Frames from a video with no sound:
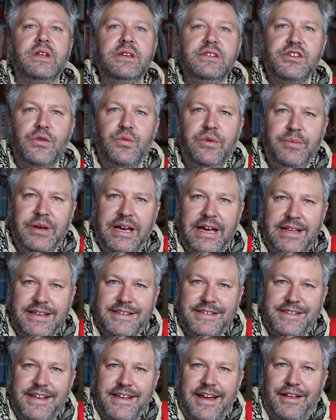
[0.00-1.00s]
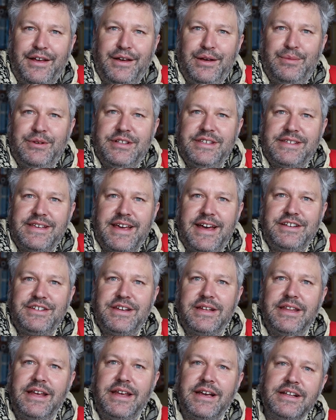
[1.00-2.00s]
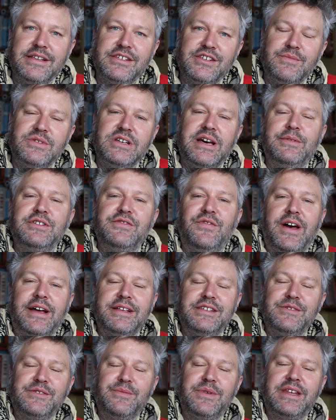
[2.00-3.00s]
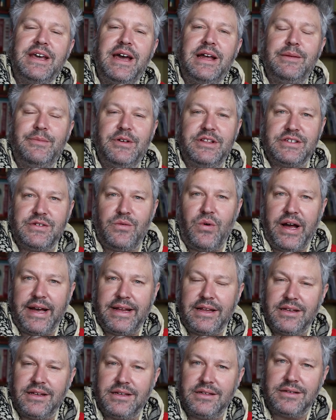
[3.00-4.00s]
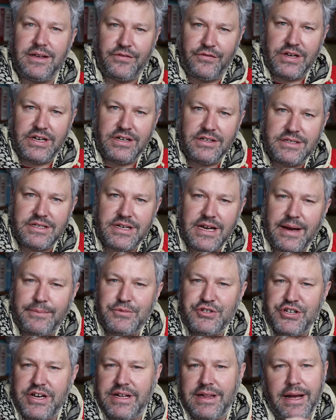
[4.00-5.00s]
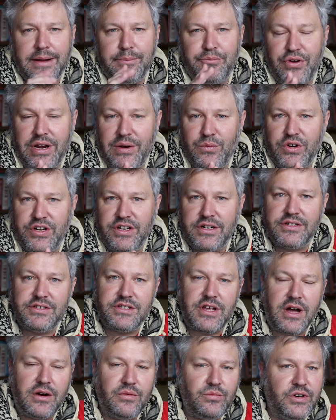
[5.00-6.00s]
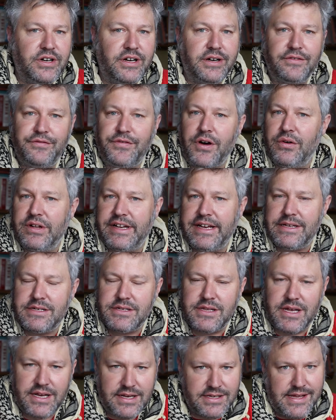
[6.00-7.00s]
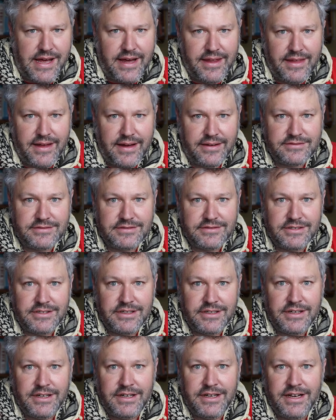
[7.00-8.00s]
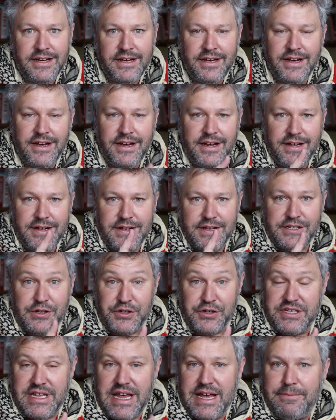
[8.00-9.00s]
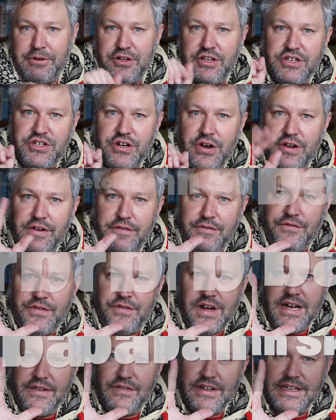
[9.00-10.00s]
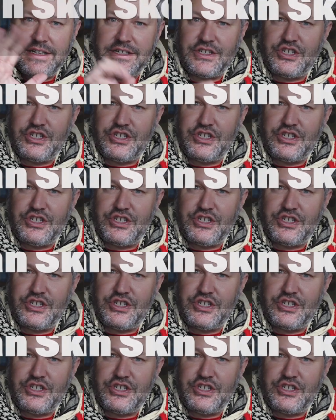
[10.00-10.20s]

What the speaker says: So when beginners start urban sketching, they can sometimes find some of the elements quite difficult to capture, like brickwork, stonework, foliage, things like that. So today I'm going to show you 5 little